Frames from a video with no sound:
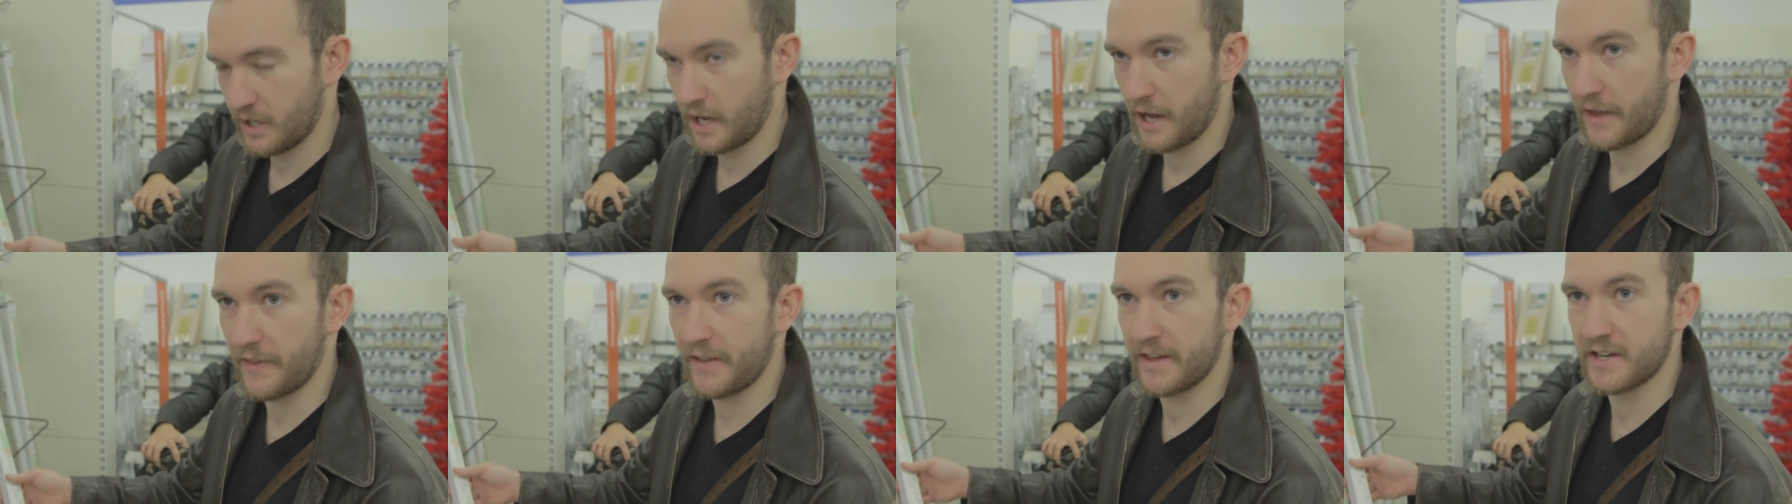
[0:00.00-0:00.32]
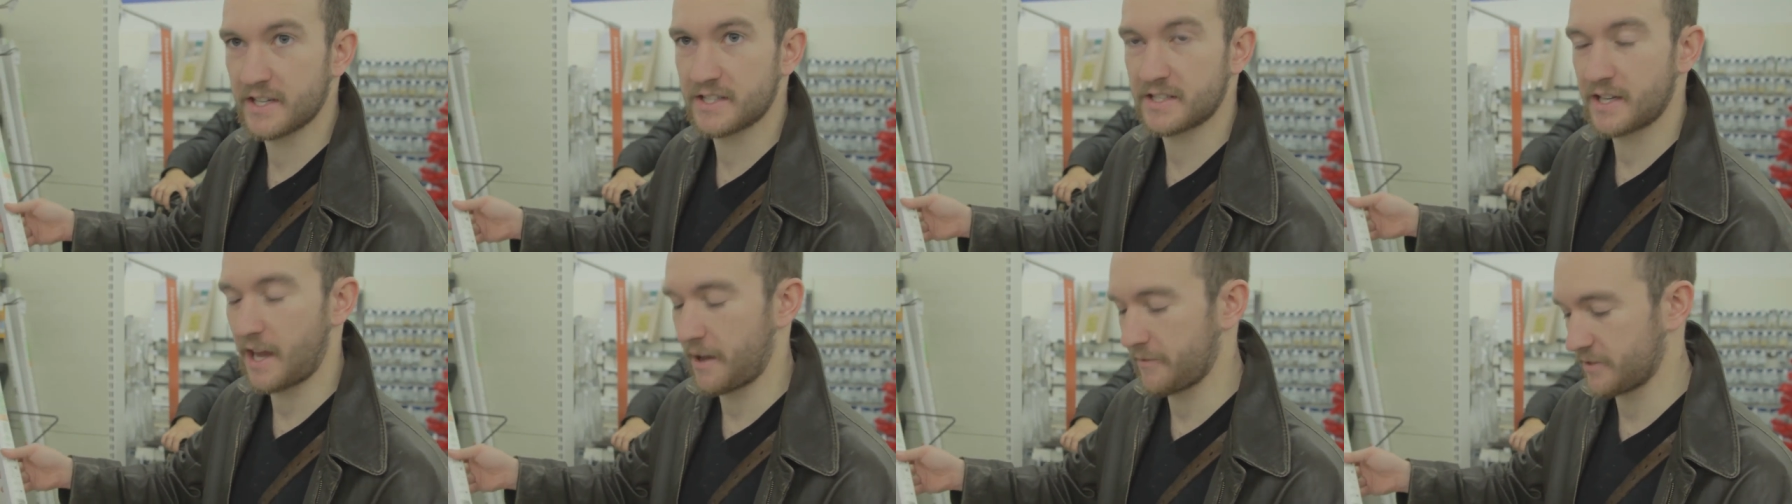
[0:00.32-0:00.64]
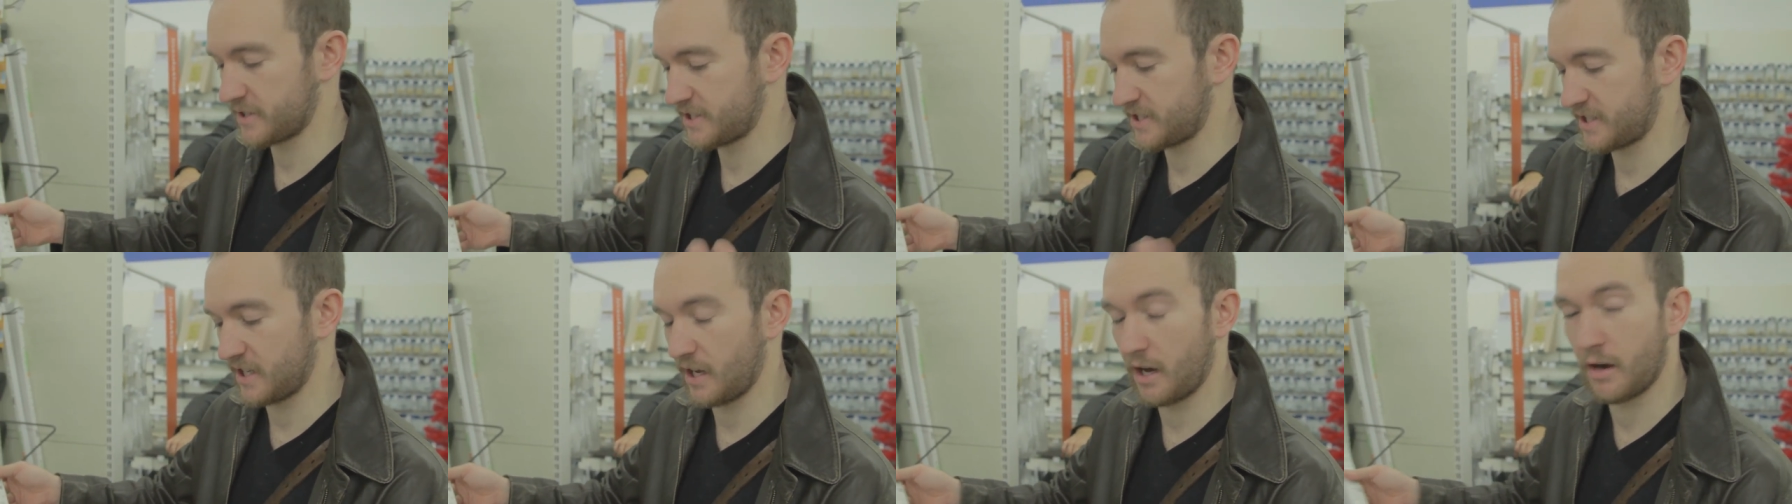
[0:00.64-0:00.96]
and that doesn't have a
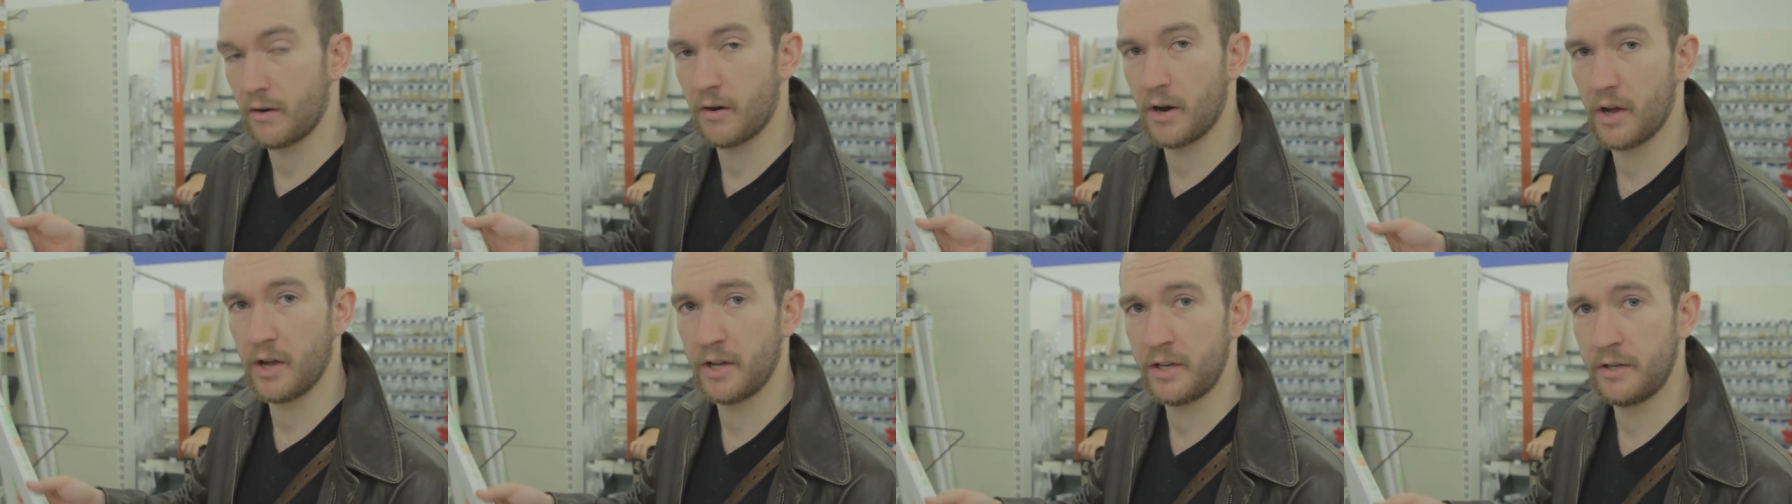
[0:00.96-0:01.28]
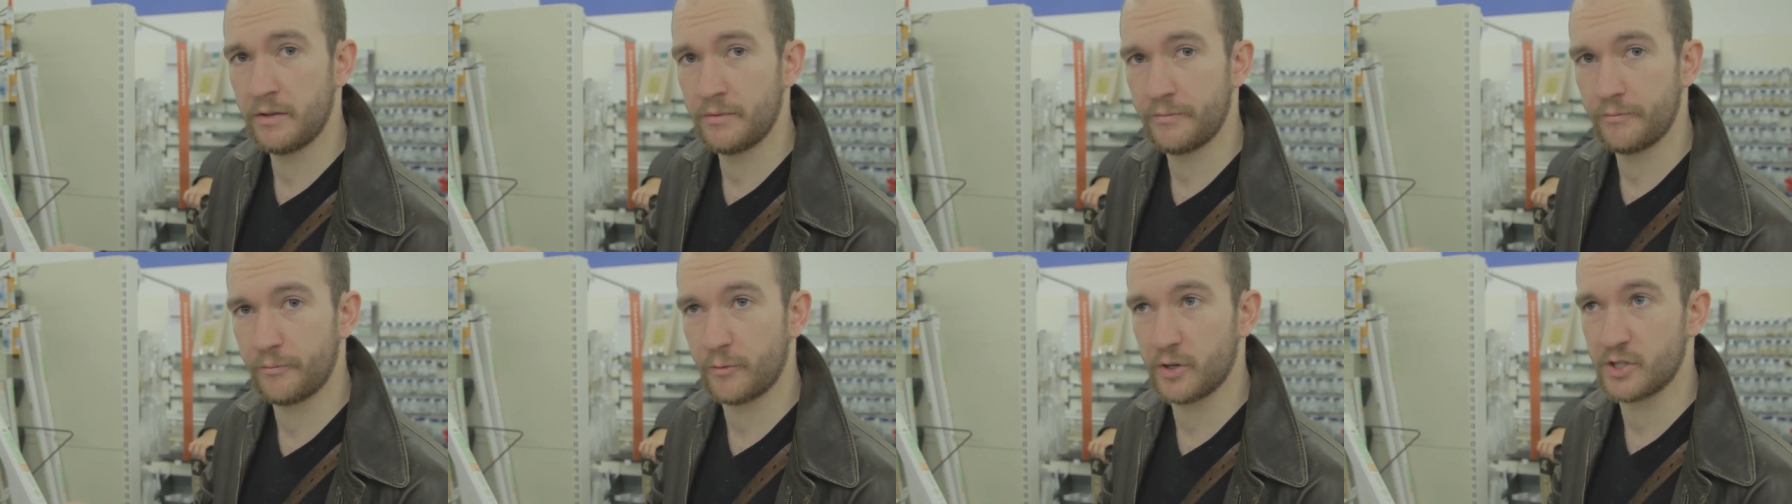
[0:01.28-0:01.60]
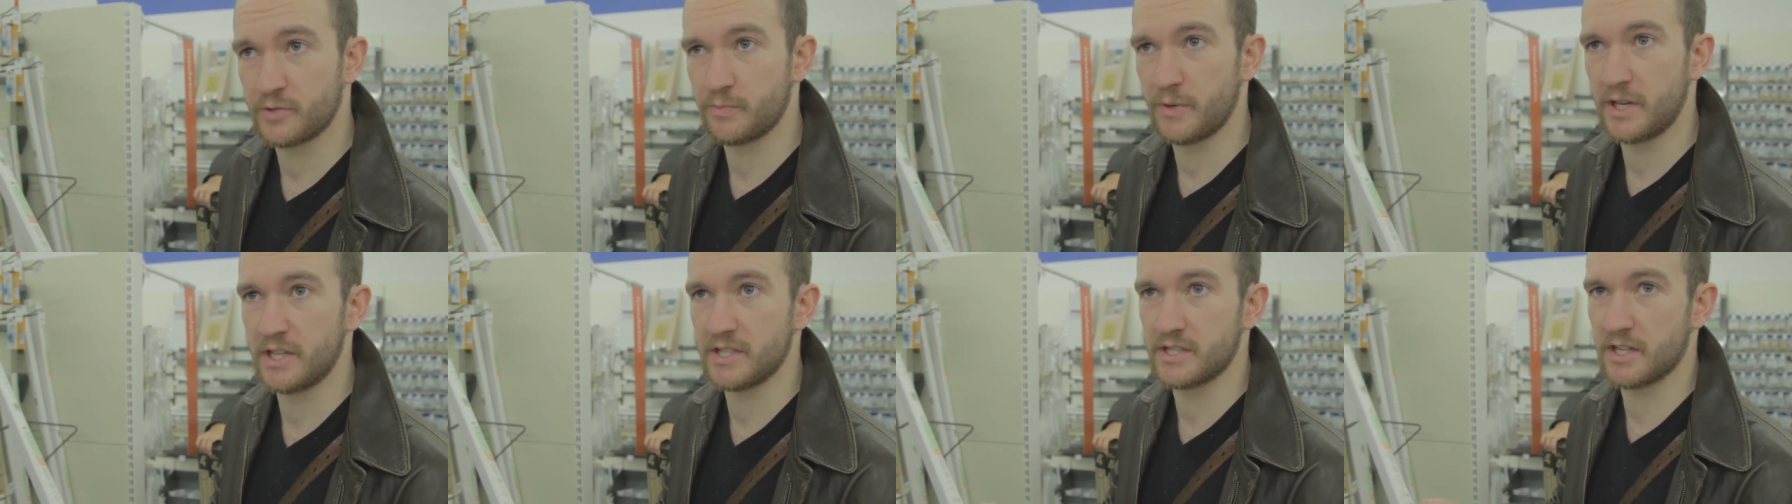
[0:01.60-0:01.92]
CRI,
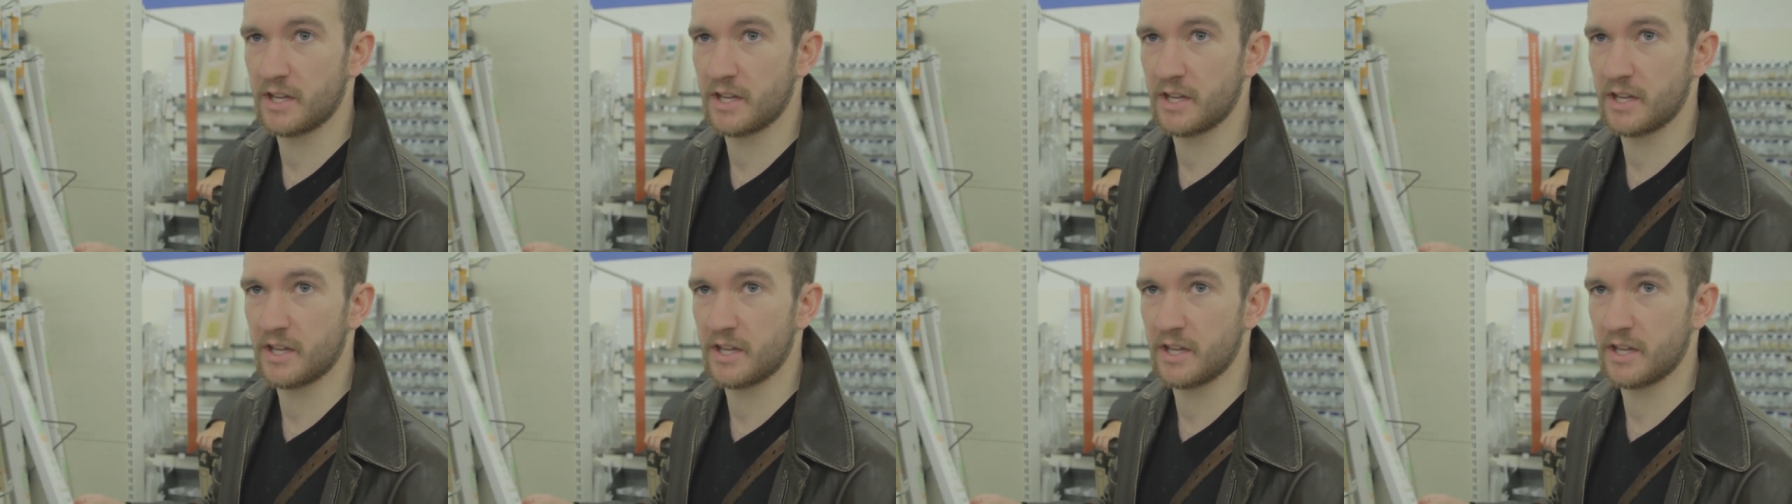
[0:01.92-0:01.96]
which means